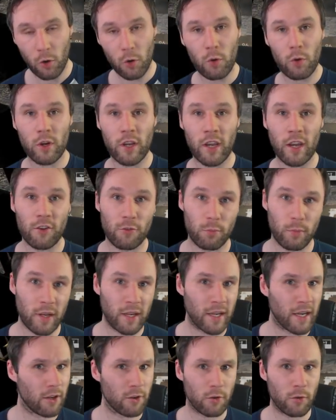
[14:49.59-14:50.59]
oh yes,
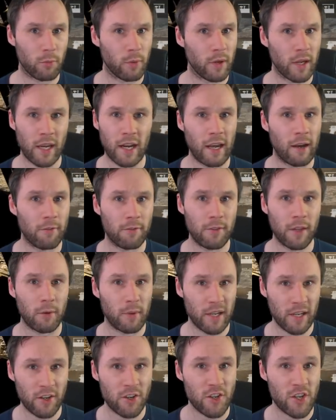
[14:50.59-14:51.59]
we can't have
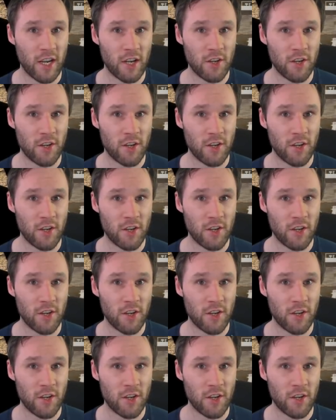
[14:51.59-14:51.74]
that, we need